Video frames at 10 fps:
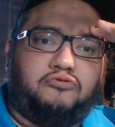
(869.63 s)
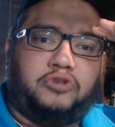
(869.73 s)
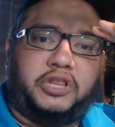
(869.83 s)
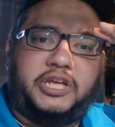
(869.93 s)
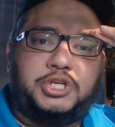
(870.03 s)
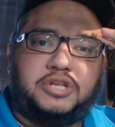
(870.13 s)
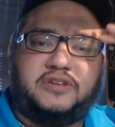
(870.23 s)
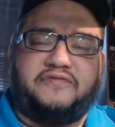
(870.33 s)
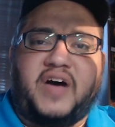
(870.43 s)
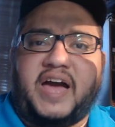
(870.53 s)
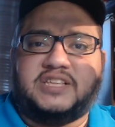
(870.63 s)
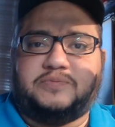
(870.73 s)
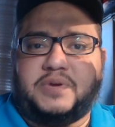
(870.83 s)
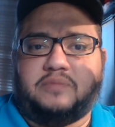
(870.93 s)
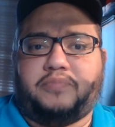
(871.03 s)
religion
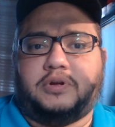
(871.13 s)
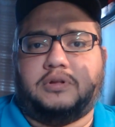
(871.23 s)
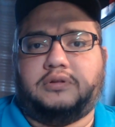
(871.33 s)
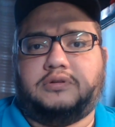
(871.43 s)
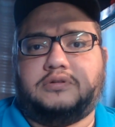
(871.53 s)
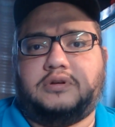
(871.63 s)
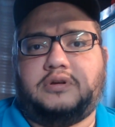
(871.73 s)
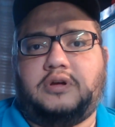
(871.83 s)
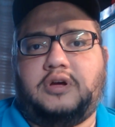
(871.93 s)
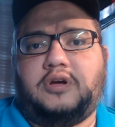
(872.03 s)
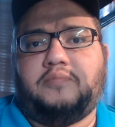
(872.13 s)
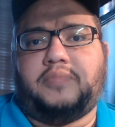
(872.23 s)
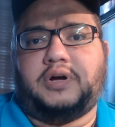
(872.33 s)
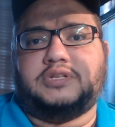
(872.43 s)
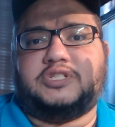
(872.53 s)
divides people,
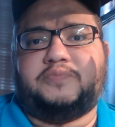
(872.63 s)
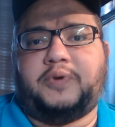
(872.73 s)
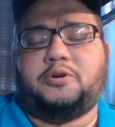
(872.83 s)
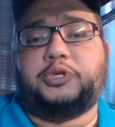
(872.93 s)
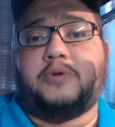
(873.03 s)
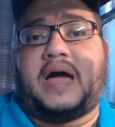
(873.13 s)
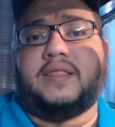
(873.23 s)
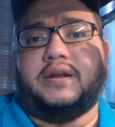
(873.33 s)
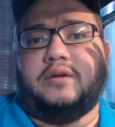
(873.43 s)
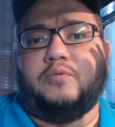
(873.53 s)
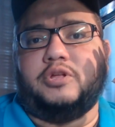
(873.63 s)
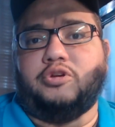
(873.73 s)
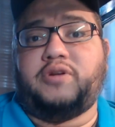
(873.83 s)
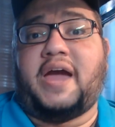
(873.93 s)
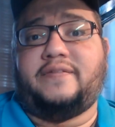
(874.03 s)
but spirituality will
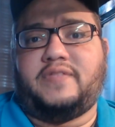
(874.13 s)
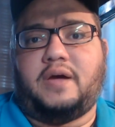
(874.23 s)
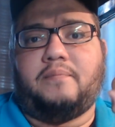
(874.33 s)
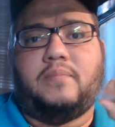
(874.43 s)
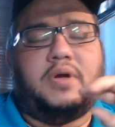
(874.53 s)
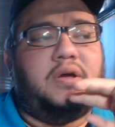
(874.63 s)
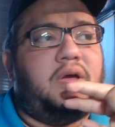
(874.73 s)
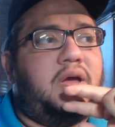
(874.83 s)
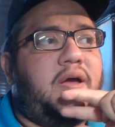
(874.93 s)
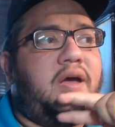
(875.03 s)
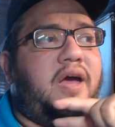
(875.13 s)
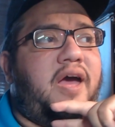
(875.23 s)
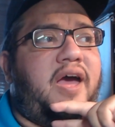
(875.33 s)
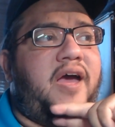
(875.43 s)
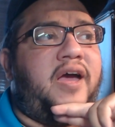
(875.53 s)
unite them.
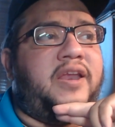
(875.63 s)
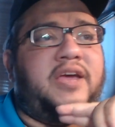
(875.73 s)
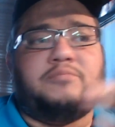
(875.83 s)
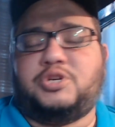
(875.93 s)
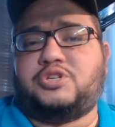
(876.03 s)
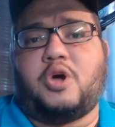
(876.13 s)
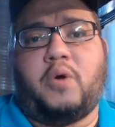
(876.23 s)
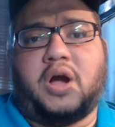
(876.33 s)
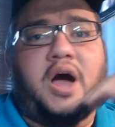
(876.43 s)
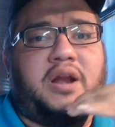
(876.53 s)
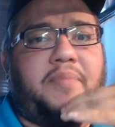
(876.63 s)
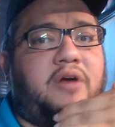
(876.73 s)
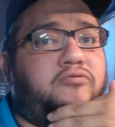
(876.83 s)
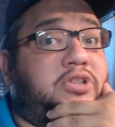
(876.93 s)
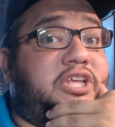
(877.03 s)
And him just going on
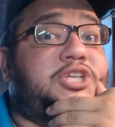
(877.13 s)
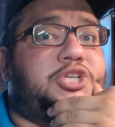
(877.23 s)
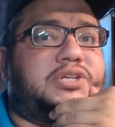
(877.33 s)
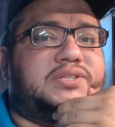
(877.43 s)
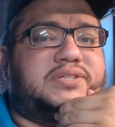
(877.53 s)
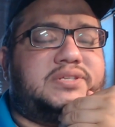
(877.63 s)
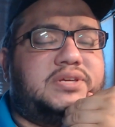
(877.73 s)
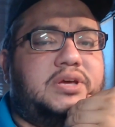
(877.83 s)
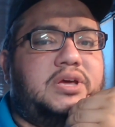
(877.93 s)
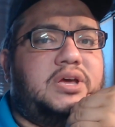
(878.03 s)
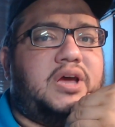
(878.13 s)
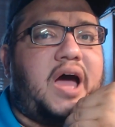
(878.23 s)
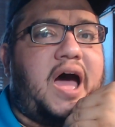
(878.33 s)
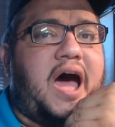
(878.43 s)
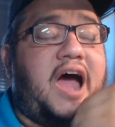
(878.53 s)
about religions,
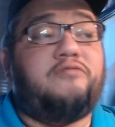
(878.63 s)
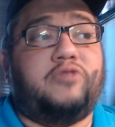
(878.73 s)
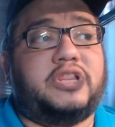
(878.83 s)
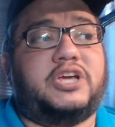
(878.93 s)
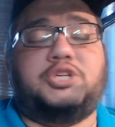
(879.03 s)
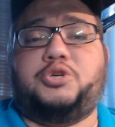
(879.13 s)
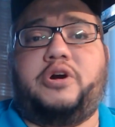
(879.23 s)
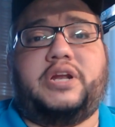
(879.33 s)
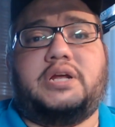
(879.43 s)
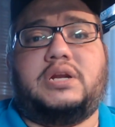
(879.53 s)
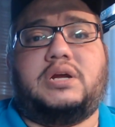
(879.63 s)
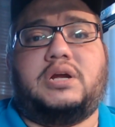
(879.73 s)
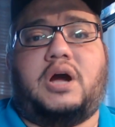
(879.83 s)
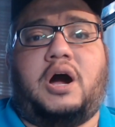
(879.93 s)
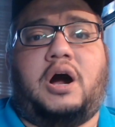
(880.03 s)
I really enjoyed it.
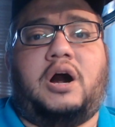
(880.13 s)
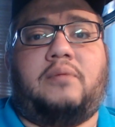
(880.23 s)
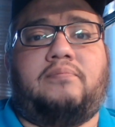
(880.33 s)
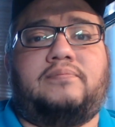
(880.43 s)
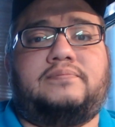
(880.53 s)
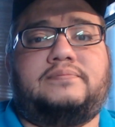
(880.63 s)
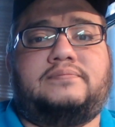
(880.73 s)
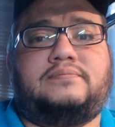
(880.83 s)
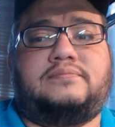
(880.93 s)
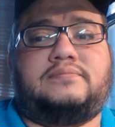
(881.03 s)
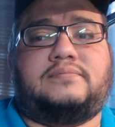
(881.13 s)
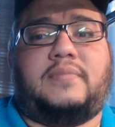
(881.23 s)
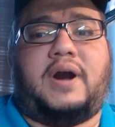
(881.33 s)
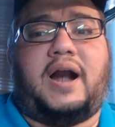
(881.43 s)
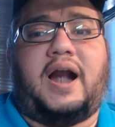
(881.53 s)
Um,
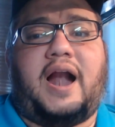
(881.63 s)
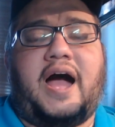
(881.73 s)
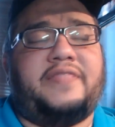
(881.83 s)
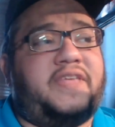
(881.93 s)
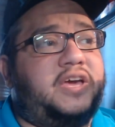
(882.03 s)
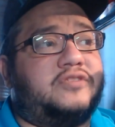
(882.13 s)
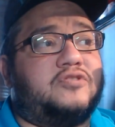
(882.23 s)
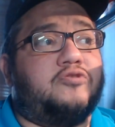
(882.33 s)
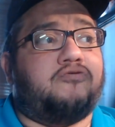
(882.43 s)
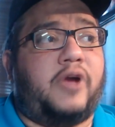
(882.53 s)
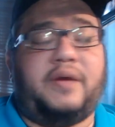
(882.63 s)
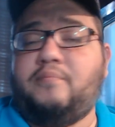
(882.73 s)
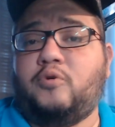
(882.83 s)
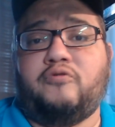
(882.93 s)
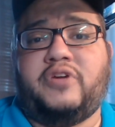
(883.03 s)
I think it's a
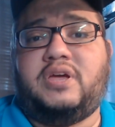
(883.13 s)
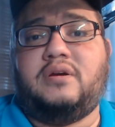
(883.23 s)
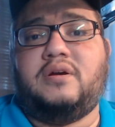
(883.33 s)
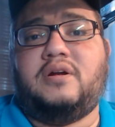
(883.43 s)
great movie.